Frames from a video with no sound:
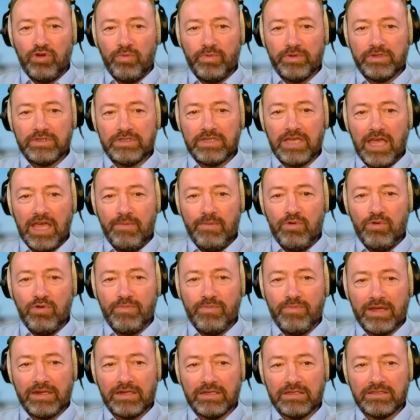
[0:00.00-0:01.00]
proper
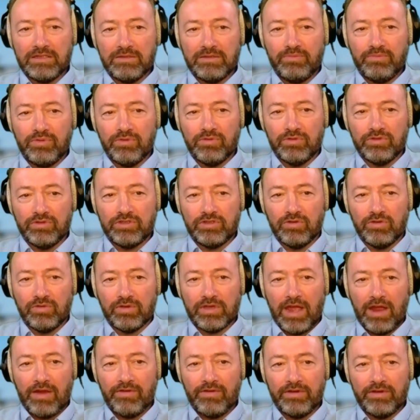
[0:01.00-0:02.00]
table manners in Portugal?
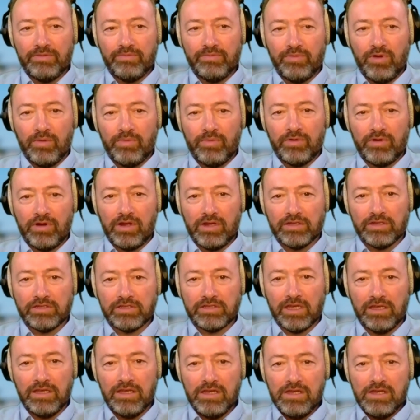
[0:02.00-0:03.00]
Karen and Bob are
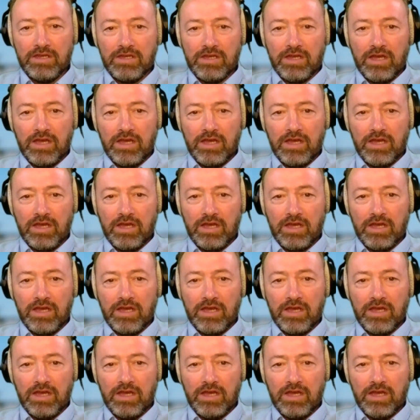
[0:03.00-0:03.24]
asking.